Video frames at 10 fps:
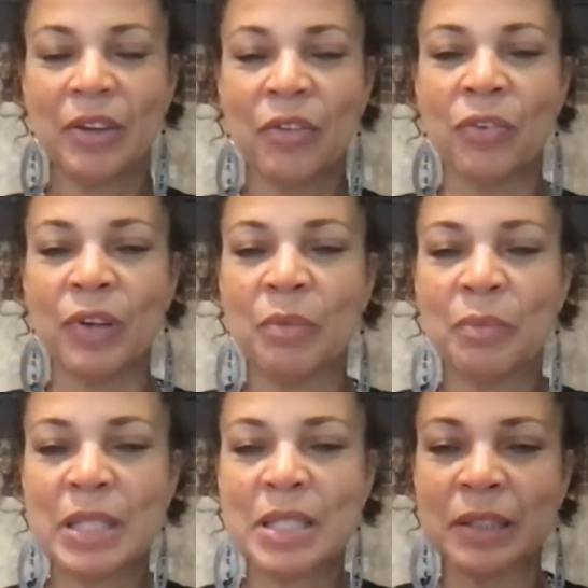from
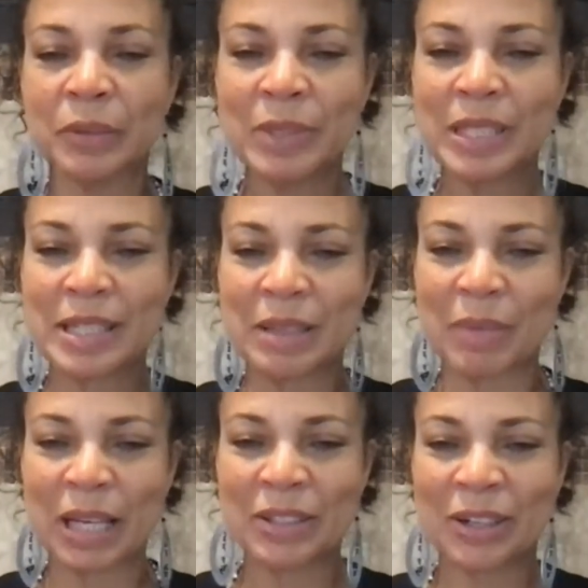Miss Lewis at
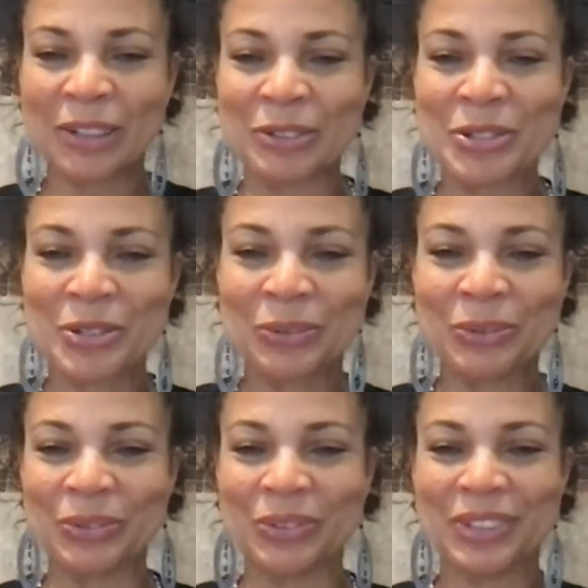my daughter's
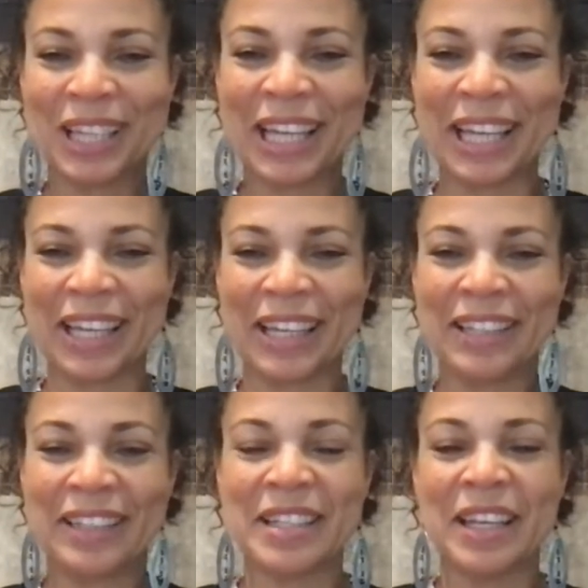school, and